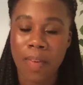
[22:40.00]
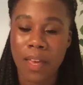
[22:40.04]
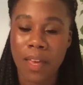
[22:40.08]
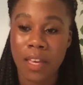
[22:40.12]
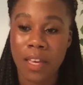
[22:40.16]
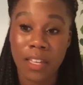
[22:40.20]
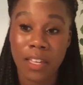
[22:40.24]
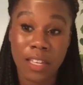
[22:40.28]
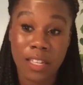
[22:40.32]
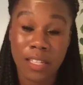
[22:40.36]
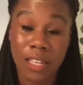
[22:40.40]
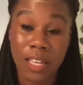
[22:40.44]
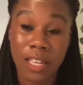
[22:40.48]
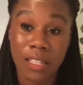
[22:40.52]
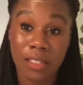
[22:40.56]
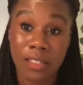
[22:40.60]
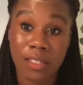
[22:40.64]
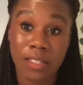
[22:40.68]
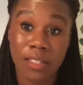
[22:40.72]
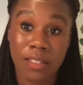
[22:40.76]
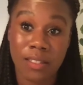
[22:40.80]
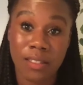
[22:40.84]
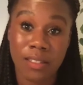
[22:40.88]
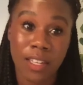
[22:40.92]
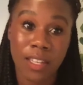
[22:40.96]
it
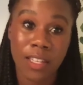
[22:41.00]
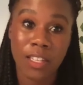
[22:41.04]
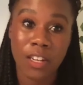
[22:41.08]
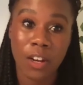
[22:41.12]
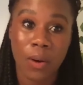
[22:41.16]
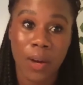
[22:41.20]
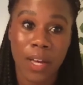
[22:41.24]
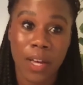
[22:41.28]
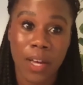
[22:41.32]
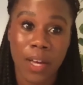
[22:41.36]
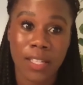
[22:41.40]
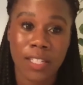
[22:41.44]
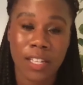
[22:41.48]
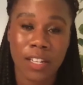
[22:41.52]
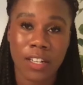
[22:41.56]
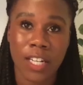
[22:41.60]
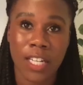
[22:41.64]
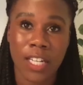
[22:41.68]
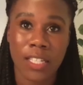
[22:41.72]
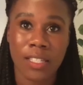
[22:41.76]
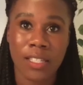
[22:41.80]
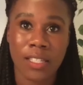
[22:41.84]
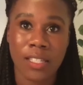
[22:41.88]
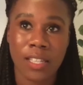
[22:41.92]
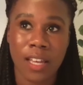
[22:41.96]
is a
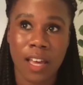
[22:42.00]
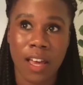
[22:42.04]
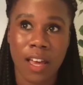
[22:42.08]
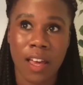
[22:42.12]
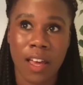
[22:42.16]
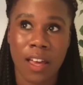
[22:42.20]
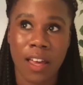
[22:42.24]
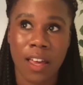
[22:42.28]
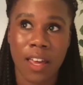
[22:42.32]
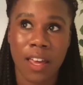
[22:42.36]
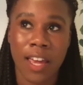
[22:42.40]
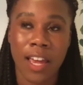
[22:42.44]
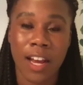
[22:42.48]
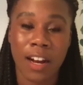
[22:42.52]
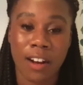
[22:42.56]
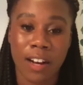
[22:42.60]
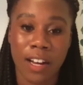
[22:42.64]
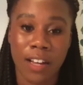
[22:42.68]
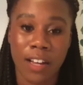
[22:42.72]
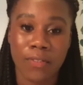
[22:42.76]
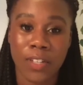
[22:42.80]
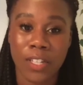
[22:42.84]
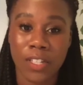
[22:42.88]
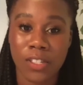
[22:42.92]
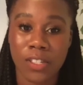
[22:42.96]
serious area
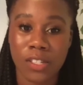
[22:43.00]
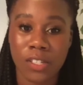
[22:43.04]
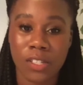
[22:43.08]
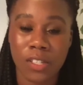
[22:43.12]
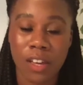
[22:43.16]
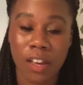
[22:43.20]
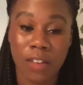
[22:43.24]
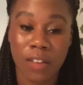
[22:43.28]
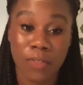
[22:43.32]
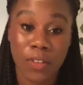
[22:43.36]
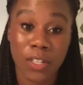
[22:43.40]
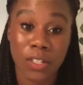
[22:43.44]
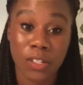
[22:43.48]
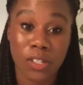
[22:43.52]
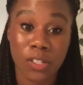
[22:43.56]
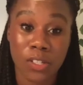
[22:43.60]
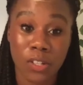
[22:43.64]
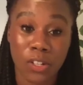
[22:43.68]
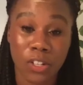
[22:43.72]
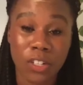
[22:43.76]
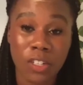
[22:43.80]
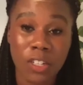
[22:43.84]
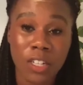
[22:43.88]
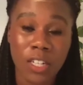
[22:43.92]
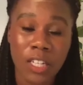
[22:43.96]
of
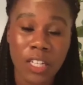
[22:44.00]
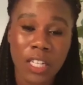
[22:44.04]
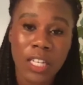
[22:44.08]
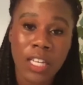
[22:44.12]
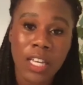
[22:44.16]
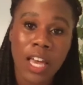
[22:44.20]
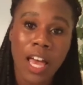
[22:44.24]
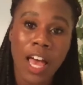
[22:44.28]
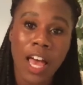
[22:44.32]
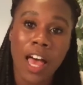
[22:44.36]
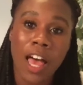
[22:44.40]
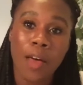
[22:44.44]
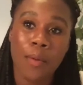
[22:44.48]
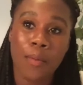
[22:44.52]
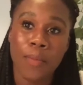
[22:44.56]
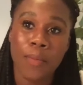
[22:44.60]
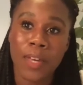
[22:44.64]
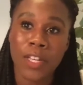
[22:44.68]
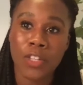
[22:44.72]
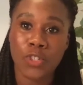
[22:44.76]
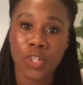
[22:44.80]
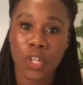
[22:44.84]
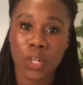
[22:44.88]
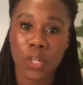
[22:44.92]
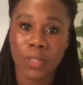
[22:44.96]
concern
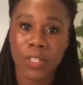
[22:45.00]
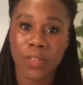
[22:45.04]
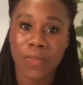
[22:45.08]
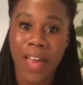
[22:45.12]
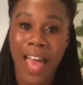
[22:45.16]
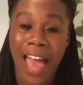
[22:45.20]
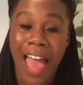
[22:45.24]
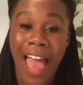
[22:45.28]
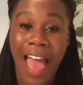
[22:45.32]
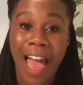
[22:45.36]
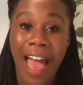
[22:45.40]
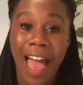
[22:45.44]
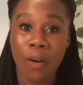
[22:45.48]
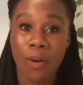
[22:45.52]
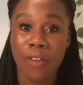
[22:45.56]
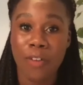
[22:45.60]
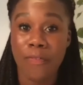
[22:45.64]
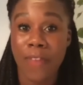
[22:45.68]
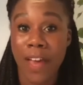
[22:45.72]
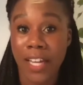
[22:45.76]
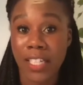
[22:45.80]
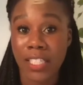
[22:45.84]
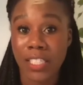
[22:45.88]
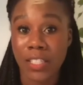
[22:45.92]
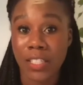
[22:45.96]
in terms of how
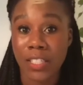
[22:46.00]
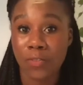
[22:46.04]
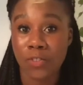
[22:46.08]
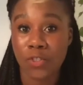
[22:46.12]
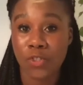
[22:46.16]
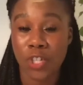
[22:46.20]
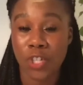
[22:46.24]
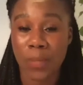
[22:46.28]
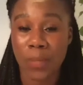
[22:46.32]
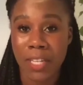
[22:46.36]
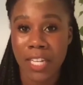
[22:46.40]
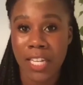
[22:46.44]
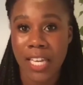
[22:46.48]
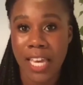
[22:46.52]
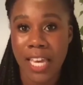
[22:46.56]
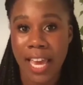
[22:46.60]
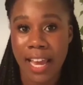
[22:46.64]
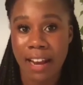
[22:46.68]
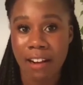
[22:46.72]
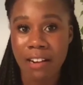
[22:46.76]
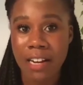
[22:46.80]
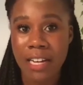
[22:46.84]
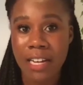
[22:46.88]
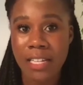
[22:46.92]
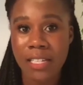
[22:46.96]
effective treatment and
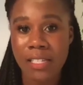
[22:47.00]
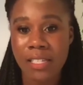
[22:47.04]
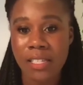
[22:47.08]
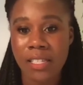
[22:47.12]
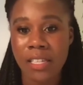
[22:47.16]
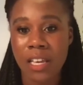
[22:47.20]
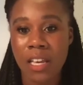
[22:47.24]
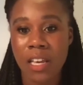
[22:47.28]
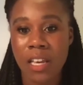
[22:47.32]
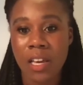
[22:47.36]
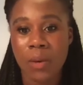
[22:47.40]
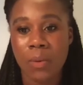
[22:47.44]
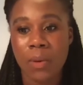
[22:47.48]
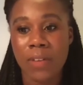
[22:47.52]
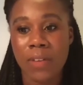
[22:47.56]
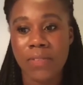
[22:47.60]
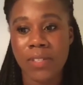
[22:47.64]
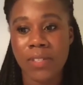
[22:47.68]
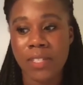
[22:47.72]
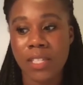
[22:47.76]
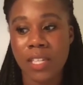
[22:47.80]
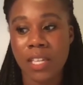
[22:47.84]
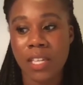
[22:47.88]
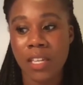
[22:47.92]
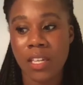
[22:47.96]
care is. We've
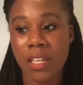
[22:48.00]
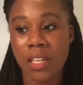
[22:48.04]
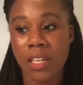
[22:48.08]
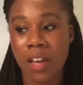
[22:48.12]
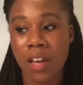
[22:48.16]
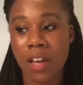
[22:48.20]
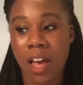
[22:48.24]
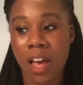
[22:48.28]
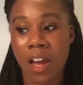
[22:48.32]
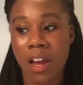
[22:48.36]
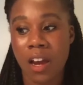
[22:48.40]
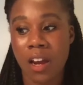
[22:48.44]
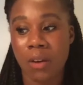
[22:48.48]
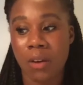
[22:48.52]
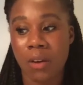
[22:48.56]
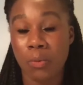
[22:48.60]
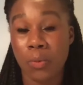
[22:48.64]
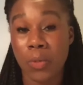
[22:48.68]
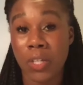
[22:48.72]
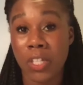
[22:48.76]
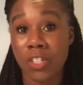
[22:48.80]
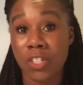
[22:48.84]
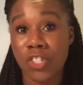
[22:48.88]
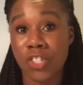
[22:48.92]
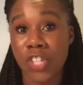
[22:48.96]
seen
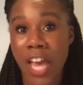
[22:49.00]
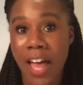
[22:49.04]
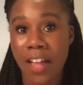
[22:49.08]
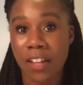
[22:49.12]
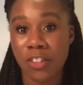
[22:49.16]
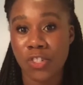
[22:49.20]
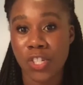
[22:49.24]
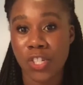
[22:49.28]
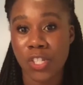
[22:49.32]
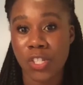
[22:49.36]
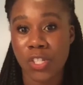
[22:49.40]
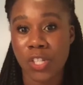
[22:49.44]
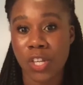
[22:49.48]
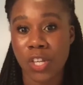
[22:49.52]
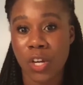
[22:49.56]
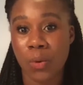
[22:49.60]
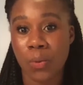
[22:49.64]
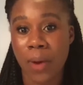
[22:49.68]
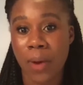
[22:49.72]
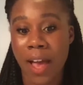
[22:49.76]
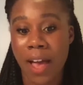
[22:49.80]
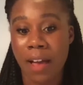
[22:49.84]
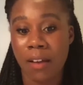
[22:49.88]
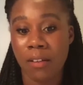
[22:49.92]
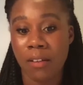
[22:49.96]
real challenges
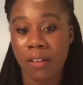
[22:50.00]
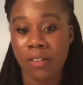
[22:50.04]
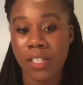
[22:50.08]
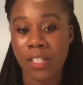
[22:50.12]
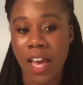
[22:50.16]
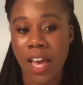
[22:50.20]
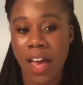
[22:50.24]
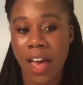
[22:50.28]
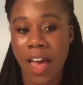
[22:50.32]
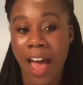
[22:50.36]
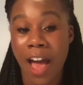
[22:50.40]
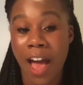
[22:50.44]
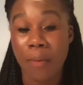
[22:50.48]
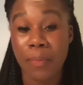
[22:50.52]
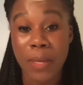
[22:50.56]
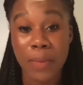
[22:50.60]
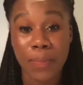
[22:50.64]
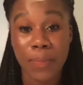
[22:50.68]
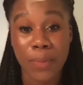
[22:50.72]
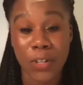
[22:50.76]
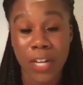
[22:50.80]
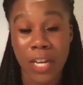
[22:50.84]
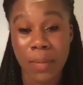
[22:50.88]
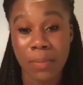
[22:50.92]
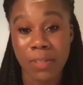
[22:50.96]
around how
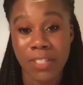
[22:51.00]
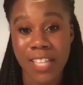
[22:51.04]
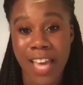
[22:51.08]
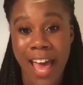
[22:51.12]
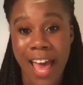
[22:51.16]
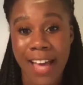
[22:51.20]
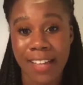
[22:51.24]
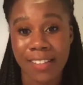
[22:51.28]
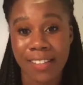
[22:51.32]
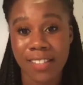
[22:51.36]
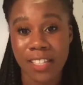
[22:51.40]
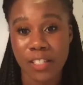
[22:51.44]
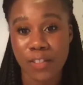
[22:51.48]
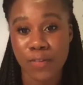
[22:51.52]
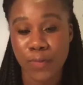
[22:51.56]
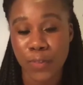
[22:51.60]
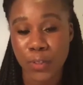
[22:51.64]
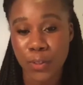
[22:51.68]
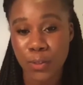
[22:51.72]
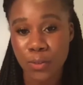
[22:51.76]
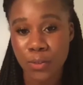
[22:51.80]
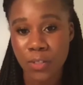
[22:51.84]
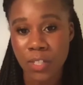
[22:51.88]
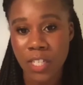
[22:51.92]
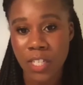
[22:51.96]
people are able to access
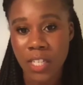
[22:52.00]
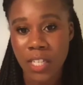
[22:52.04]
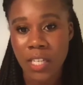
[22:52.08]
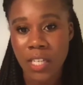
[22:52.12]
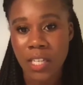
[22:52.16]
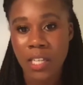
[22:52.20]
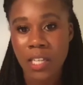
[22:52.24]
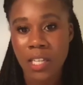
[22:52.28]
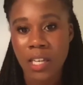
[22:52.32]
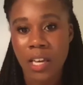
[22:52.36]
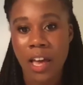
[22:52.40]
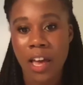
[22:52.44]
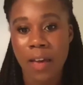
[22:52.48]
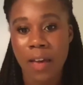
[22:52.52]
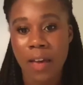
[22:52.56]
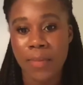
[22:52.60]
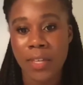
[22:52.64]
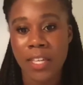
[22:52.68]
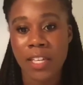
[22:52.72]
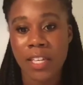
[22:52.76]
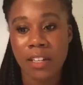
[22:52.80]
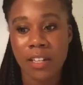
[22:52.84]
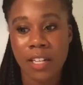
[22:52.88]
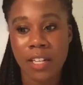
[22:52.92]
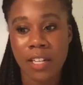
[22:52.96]
food.
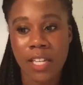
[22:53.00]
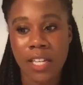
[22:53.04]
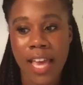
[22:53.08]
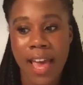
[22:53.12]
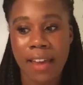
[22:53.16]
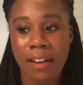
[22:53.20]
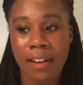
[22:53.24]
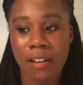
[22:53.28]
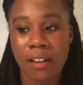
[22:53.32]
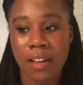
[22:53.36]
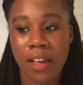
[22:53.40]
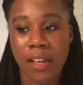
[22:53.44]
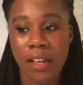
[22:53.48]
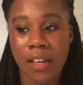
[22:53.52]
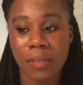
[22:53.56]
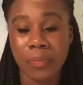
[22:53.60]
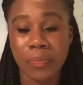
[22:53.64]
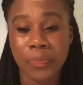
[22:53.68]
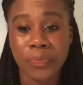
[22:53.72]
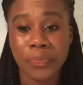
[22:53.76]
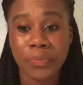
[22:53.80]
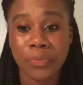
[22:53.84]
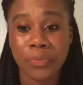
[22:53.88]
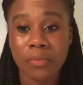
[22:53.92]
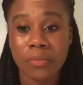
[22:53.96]
Here in Canada,
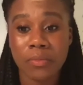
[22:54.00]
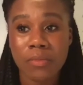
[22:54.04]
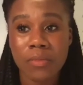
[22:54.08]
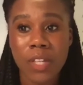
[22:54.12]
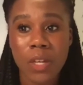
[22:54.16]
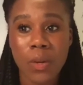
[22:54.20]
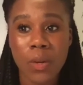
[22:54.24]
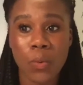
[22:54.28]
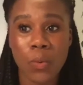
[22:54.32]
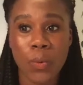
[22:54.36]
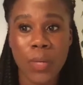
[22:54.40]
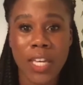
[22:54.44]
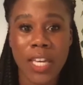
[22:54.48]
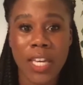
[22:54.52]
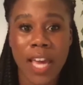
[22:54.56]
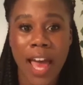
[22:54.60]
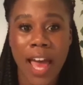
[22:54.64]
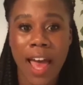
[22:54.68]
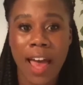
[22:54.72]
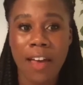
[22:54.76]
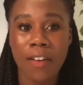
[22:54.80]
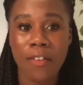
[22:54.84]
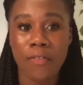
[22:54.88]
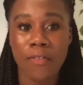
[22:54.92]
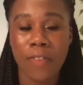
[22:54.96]
we
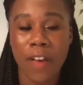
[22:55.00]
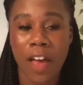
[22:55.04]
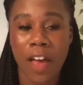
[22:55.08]
have